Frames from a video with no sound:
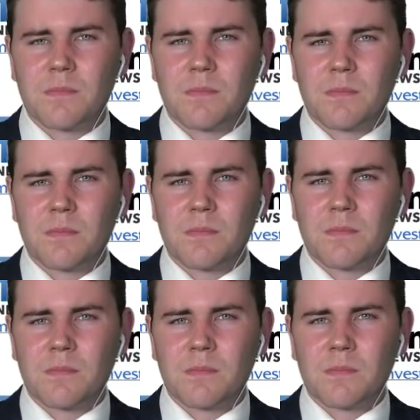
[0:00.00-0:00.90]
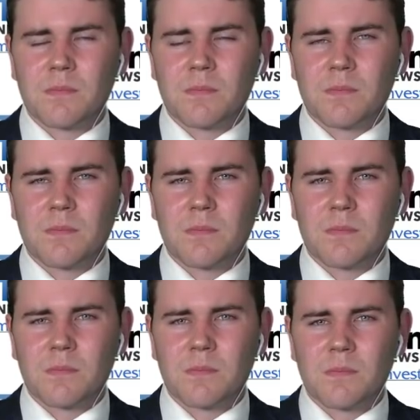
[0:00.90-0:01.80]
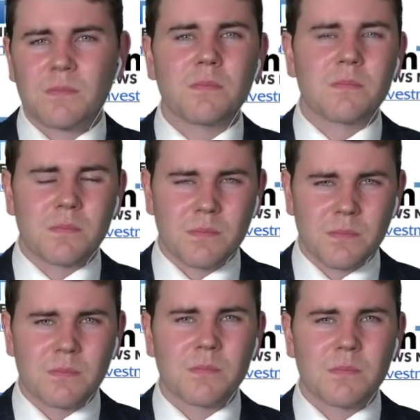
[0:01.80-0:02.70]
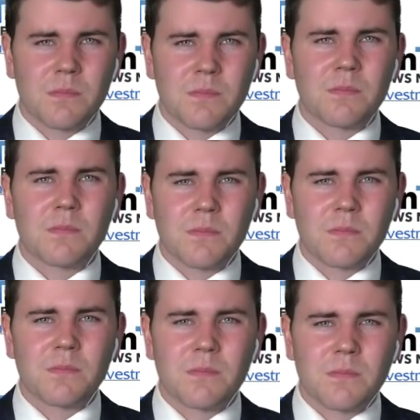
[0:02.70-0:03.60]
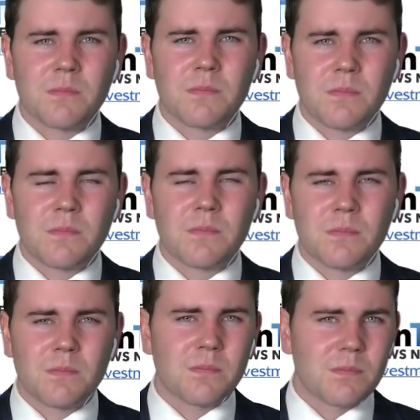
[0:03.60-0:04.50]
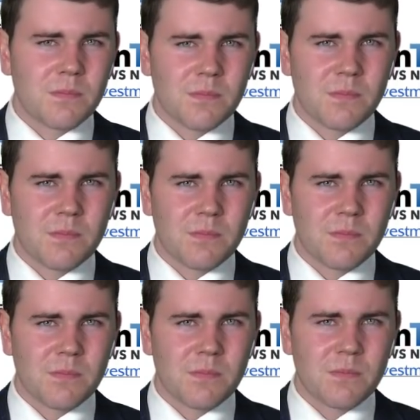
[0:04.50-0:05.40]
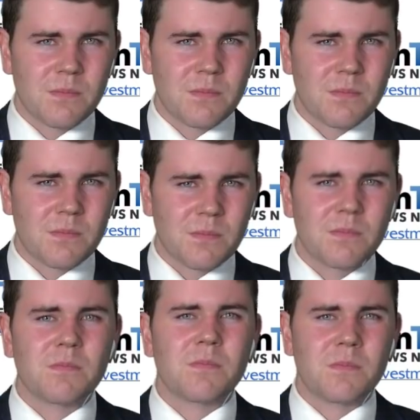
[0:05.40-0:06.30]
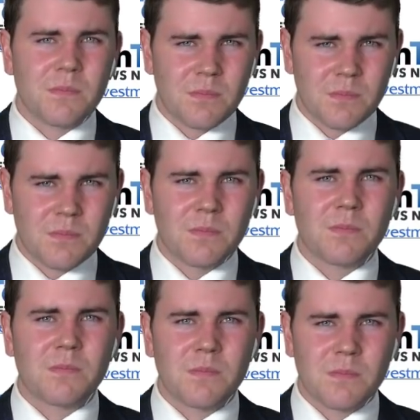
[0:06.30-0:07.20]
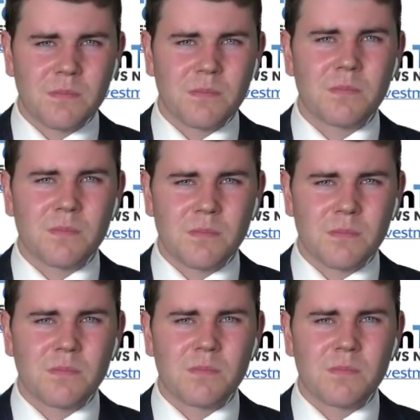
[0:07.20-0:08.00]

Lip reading: (not speaking)